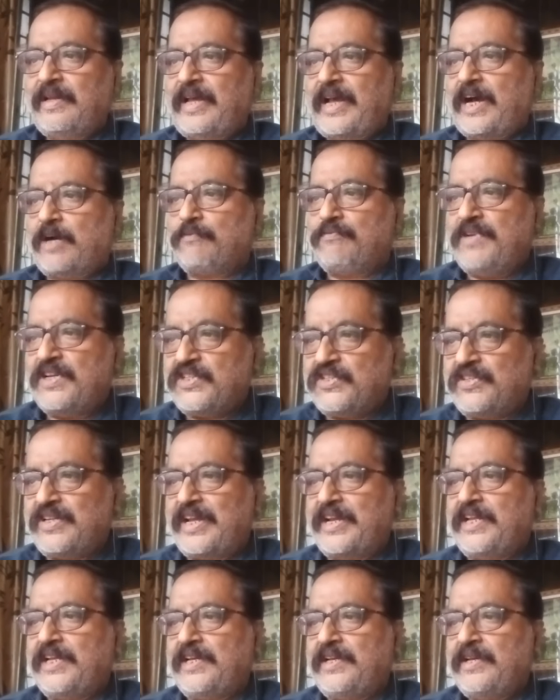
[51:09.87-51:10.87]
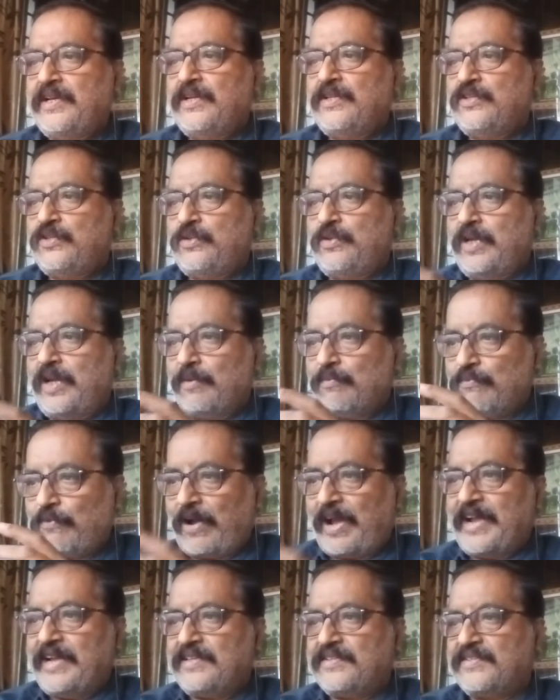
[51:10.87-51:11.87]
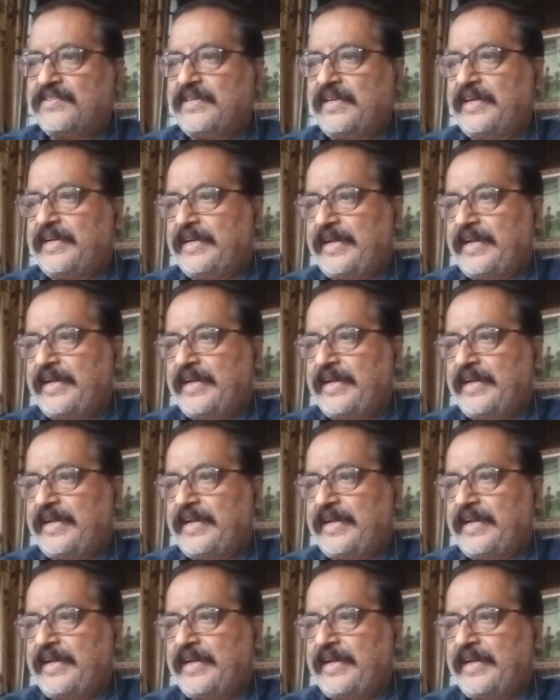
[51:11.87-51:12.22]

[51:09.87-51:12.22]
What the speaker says: a visionary voice